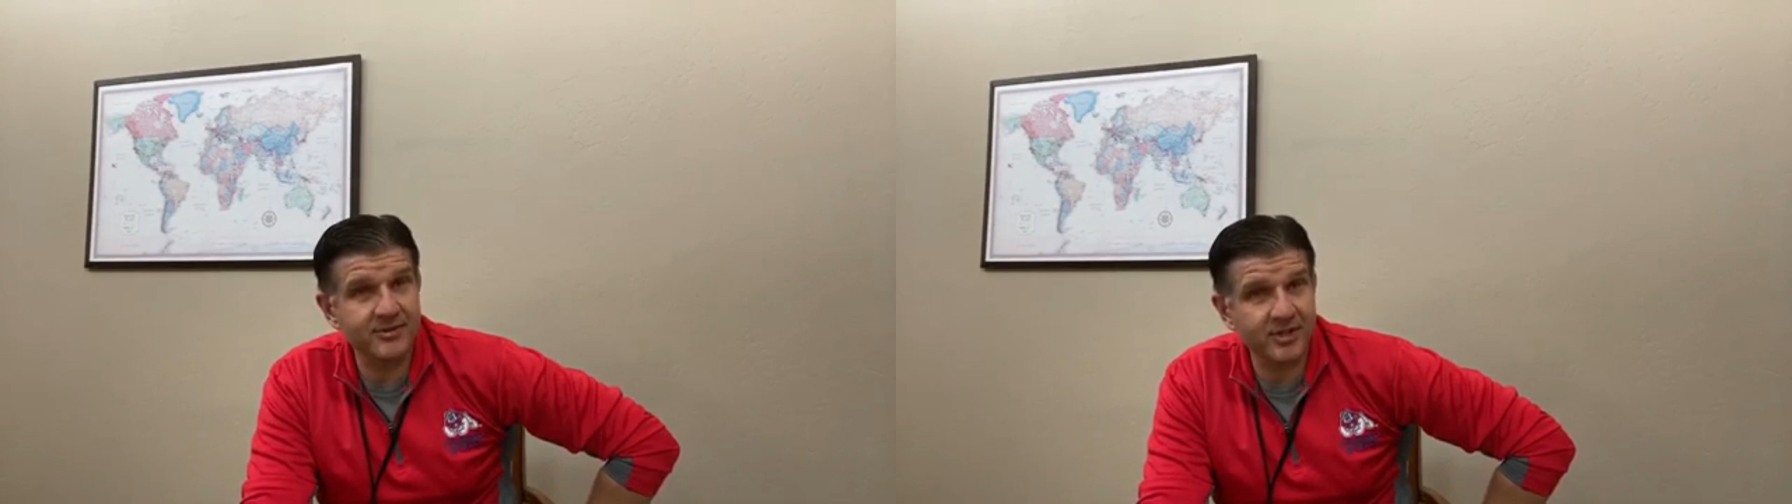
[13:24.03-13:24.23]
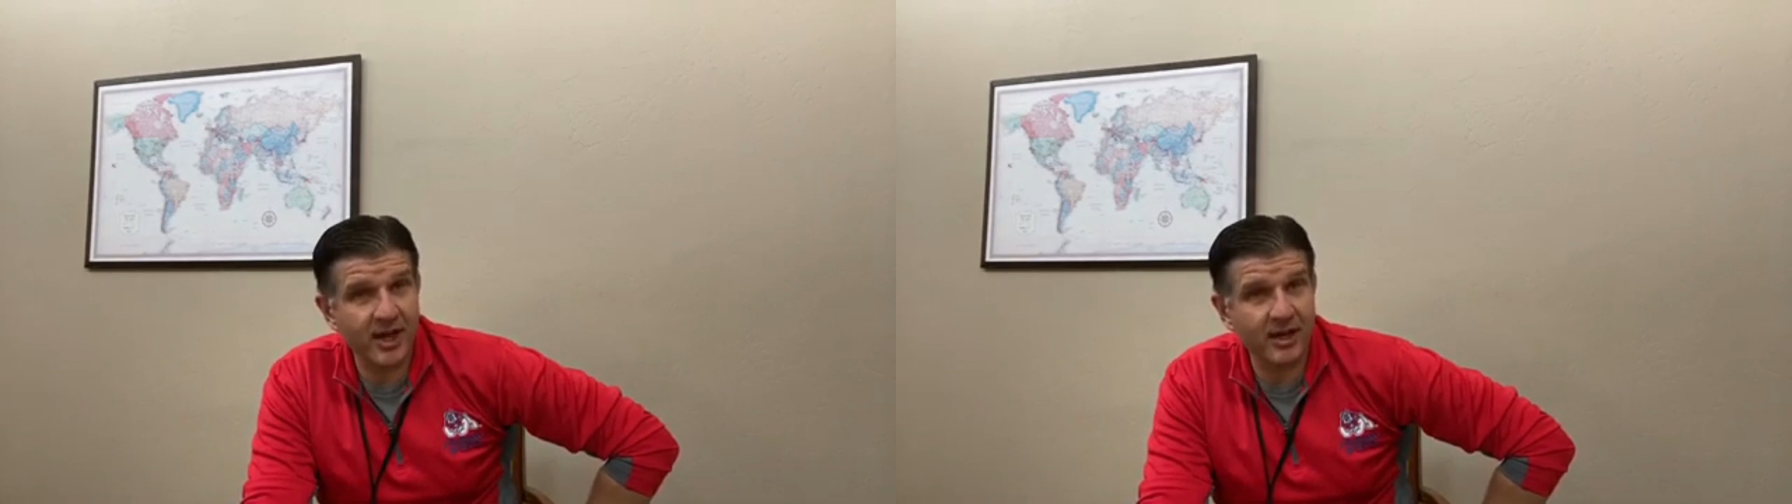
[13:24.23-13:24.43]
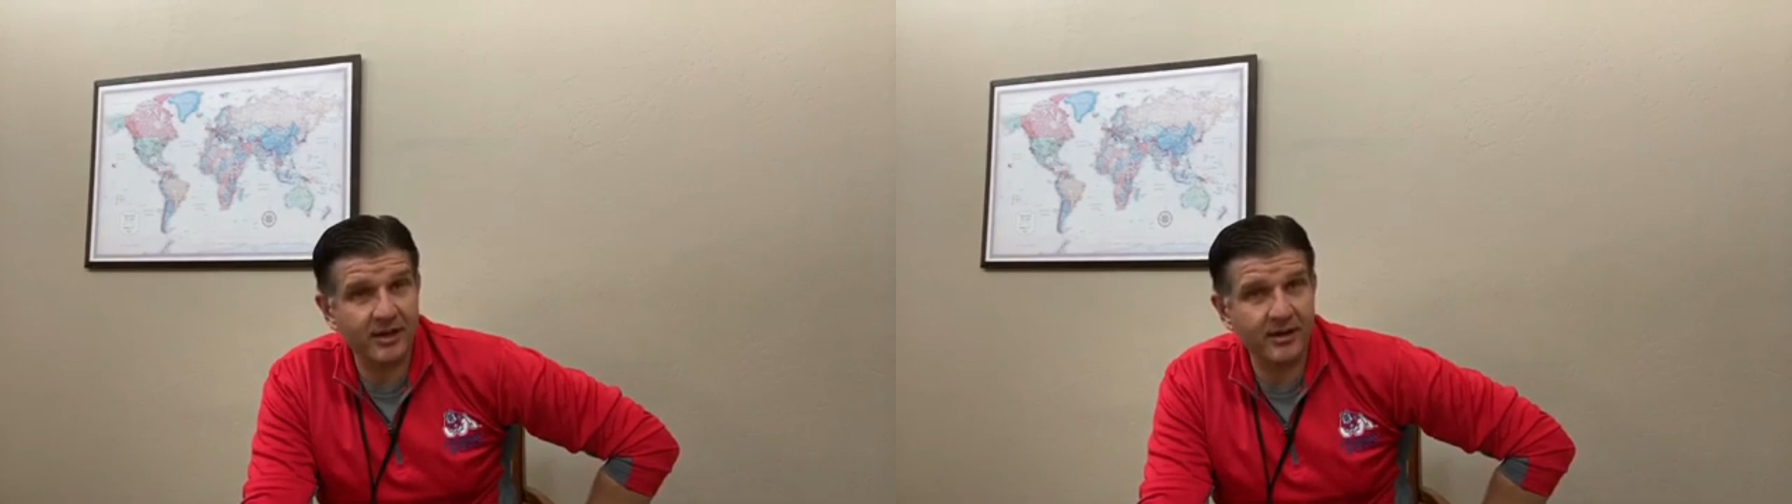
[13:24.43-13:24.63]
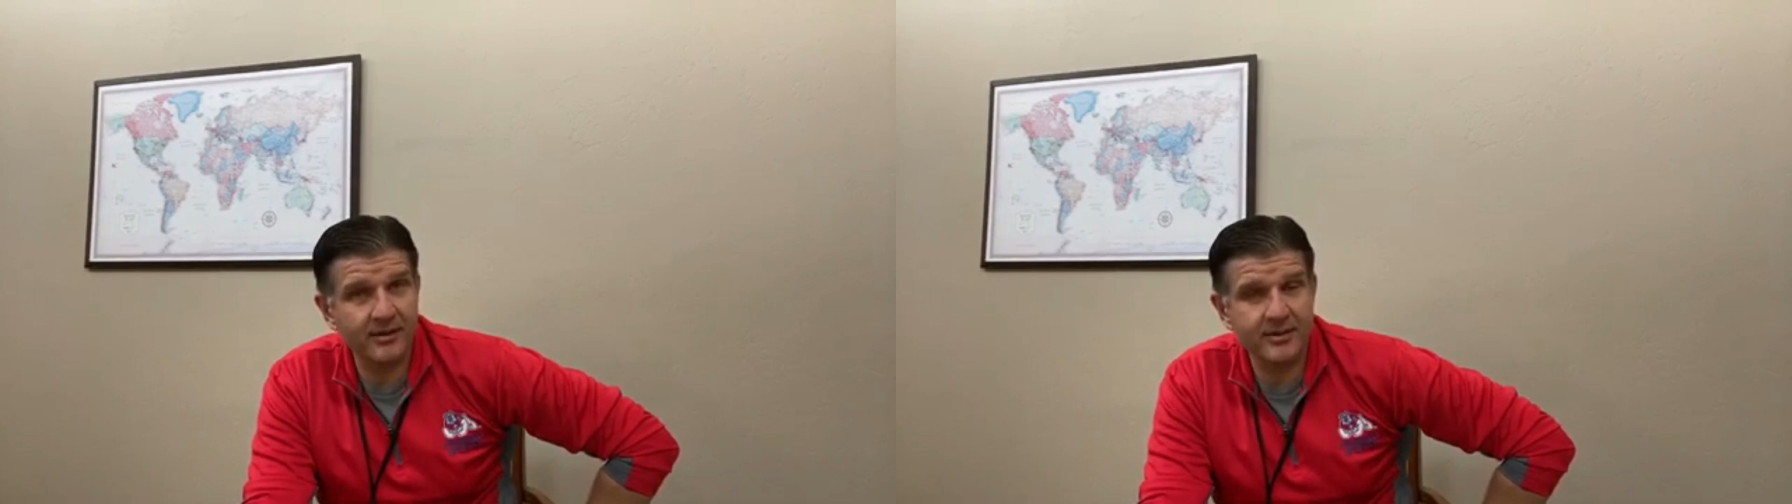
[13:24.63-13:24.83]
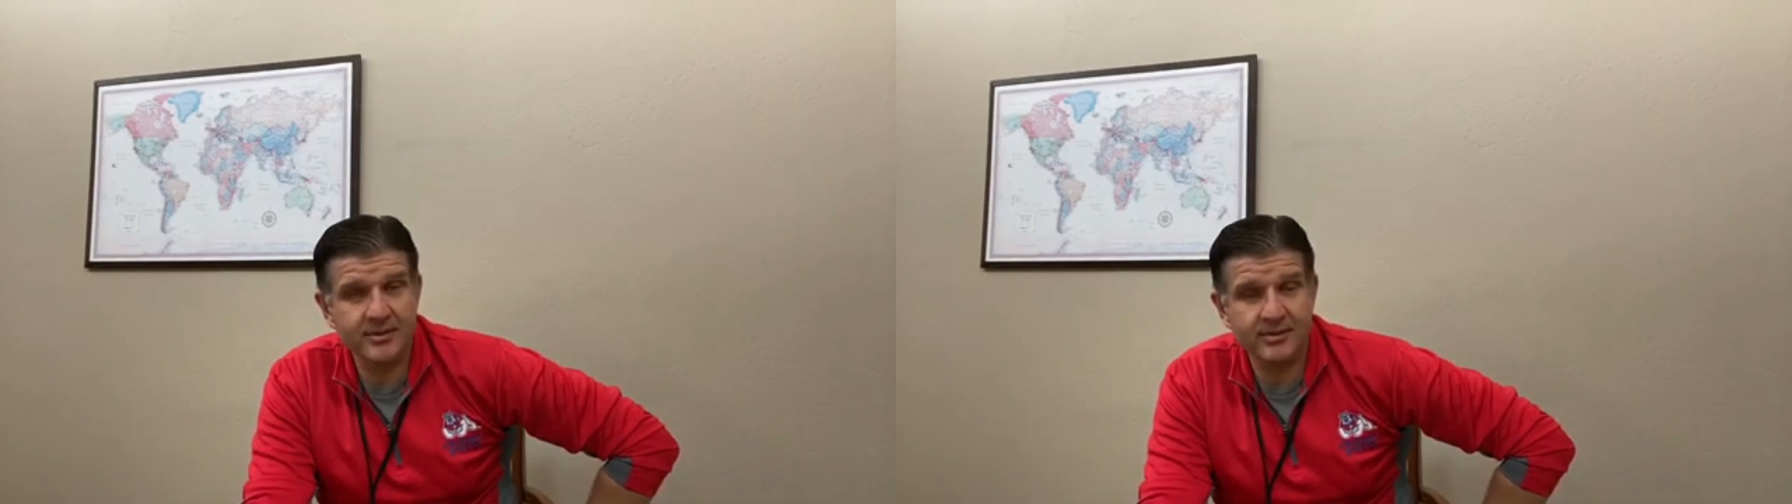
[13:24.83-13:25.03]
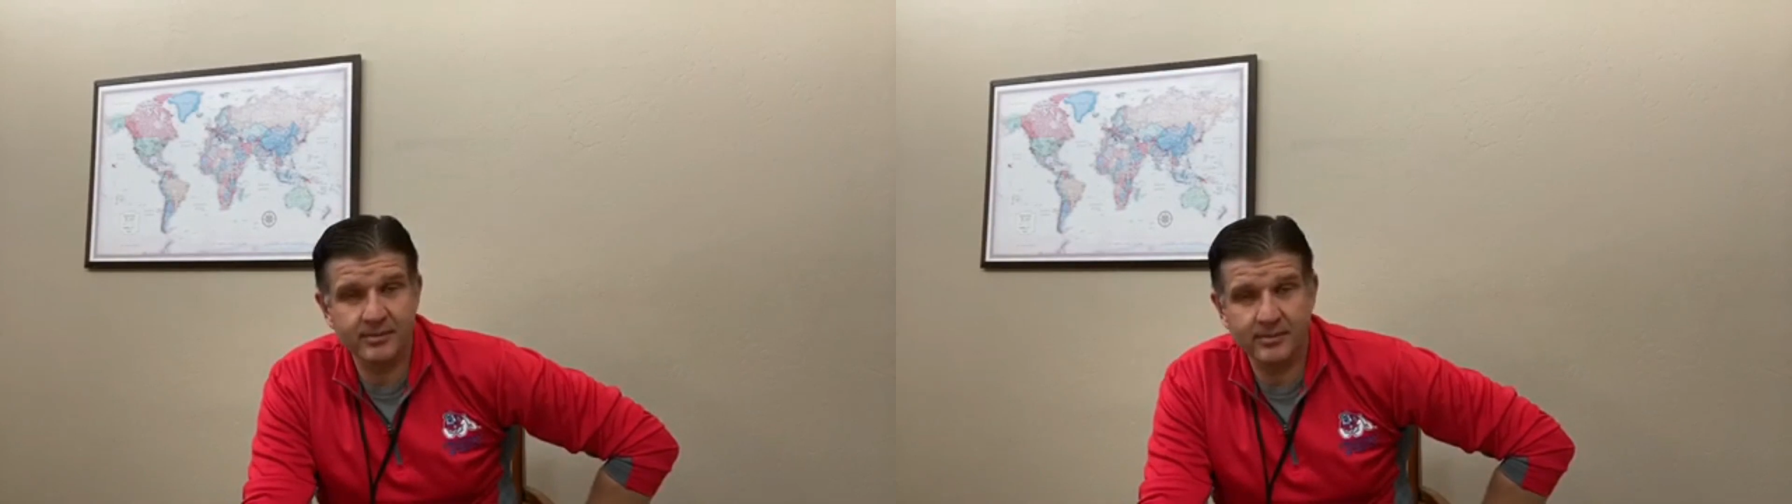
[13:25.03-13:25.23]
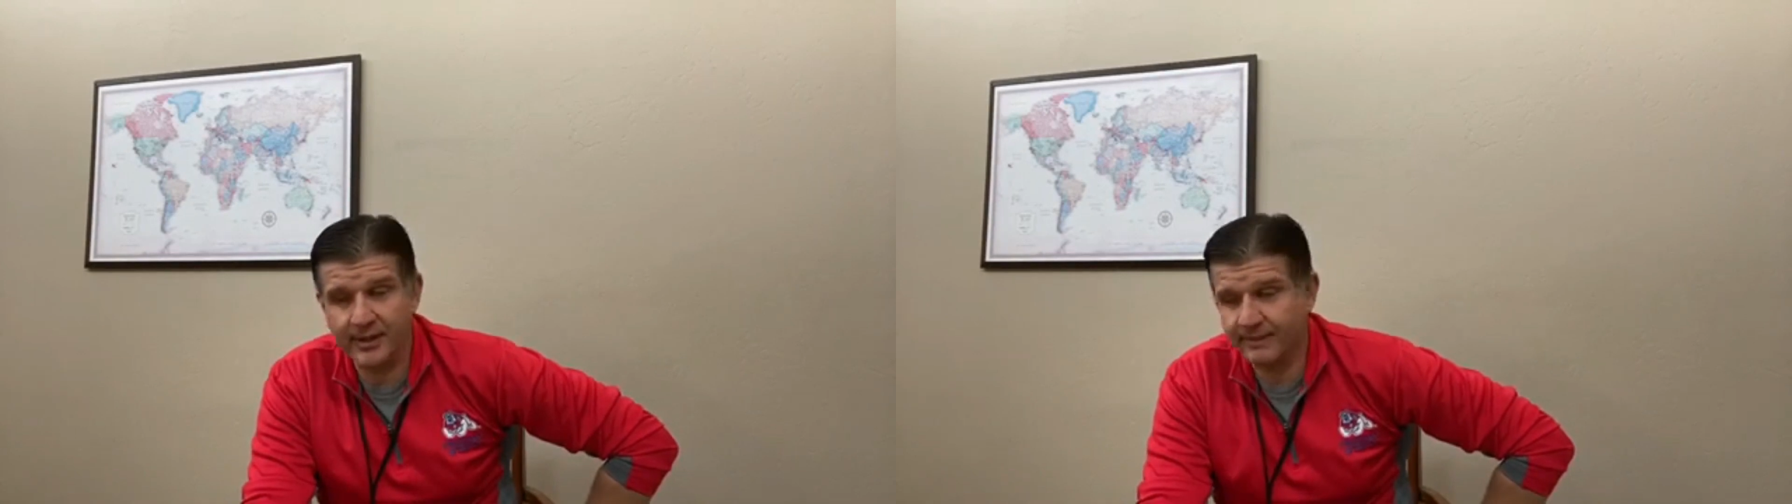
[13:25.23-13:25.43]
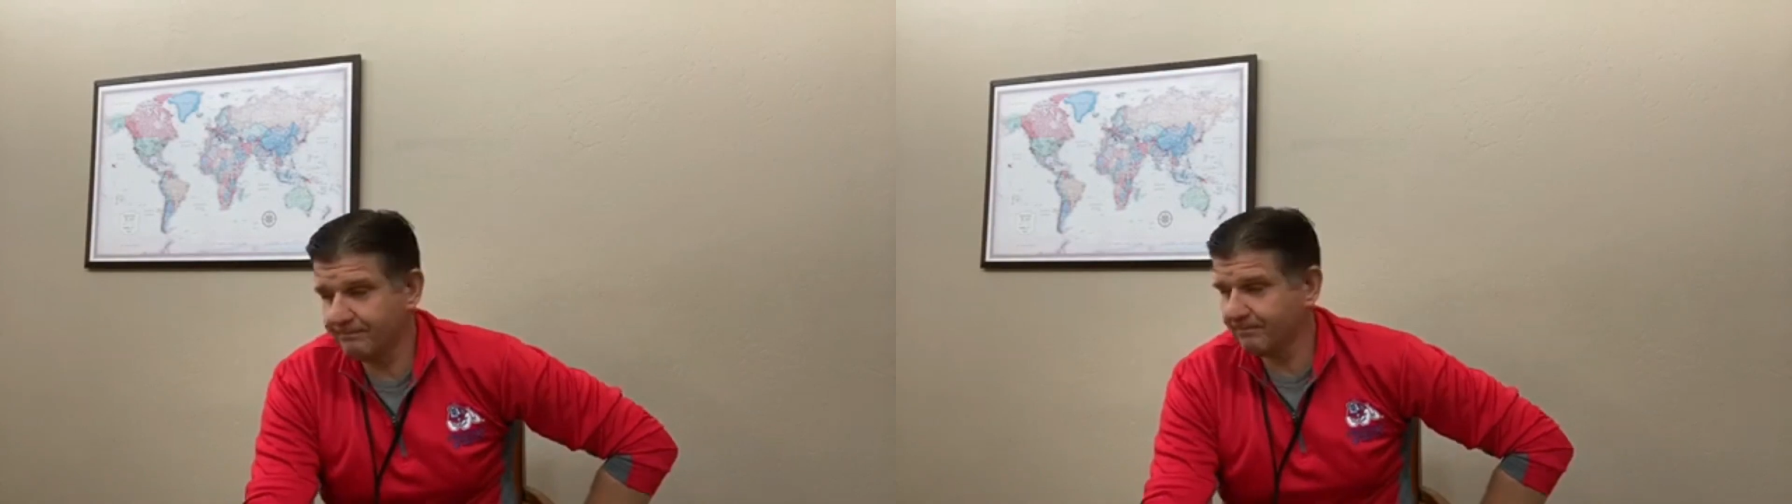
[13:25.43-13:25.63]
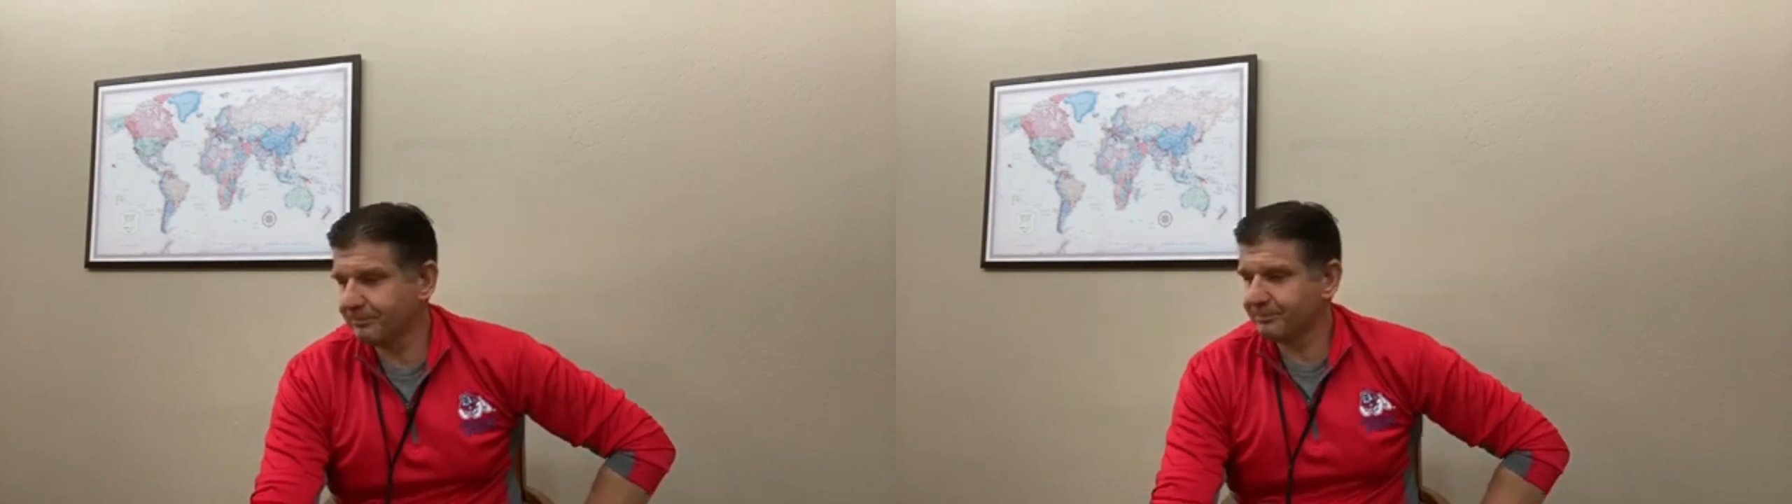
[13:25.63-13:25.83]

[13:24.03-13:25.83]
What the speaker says: shock, right?